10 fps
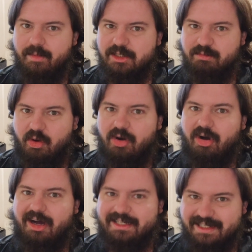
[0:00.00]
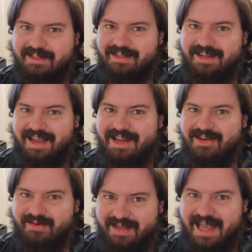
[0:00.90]
much more autistic can
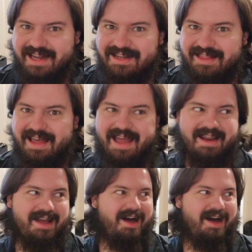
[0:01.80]
you get than,